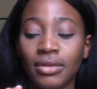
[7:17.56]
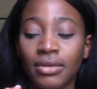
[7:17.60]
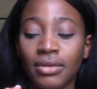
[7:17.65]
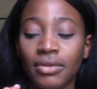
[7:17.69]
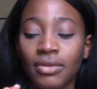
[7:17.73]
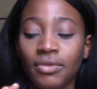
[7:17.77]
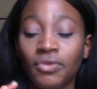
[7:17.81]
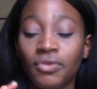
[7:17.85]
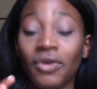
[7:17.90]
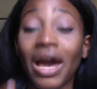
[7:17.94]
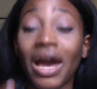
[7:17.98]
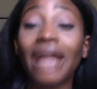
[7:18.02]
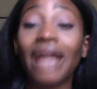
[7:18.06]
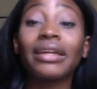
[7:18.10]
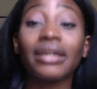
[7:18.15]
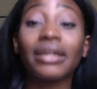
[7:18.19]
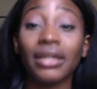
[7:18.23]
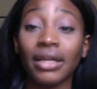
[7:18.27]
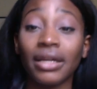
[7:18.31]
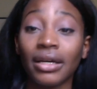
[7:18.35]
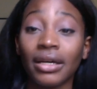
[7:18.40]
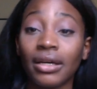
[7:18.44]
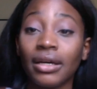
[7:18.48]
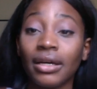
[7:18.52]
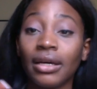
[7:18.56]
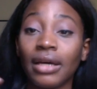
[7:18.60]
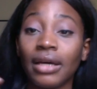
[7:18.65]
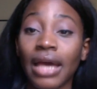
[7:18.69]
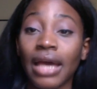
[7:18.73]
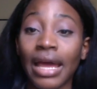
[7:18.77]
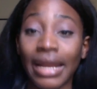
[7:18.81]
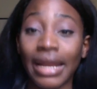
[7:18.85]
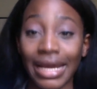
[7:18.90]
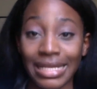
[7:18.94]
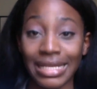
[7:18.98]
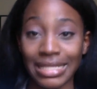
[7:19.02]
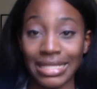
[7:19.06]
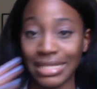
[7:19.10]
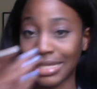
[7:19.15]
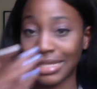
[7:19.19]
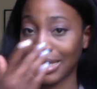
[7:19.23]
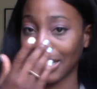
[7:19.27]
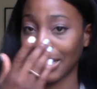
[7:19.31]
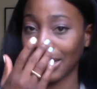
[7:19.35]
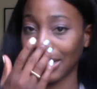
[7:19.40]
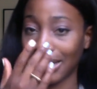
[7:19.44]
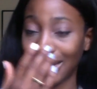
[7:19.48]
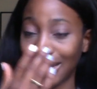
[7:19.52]
vodka and iced
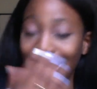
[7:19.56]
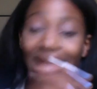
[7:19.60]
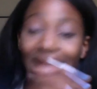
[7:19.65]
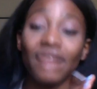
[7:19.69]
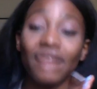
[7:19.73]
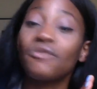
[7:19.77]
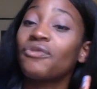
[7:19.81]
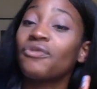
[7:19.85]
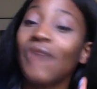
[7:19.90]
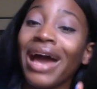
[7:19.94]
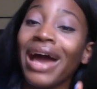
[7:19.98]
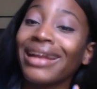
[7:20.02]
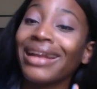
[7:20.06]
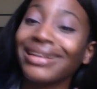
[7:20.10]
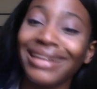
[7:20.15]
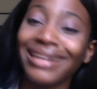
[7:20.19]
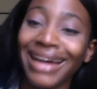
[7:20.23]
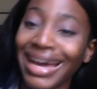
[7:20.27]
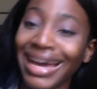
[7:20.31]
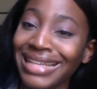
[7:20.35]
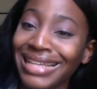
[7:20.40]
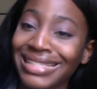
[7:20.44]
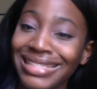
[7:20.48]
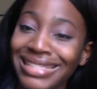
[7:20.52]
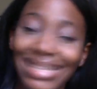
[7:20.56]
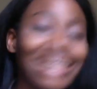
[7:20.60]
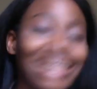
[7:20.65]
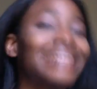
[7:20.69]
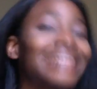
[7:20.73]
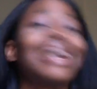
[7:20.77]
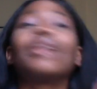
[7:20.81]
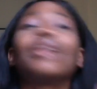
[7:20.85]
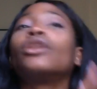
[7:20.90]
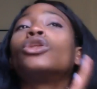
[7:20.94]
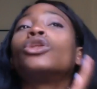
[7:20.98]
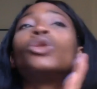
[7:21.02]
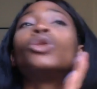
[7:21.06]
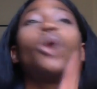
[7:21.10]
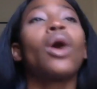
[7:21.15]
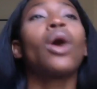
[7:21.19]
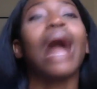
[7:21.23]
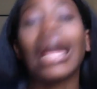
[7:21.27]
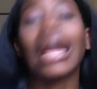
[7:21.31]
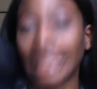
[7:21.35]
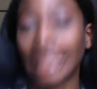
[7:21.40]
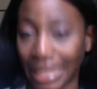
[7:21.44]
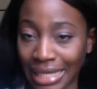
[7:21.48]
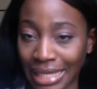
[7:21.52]
tea. Not a vodka iced tea, not a Long
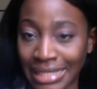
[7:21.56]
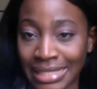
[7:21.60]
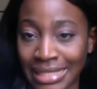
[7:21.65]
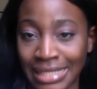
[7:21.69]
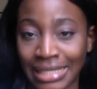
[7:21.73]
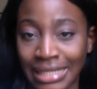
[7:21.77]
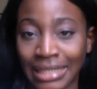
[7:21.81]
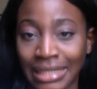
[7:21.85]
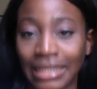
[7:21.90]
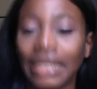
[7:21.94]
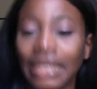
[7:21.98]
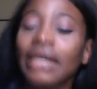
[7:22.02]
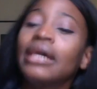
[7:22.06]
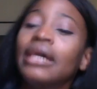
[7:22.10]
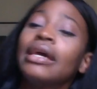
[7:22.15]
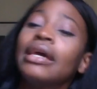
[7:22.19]
Island iced tea.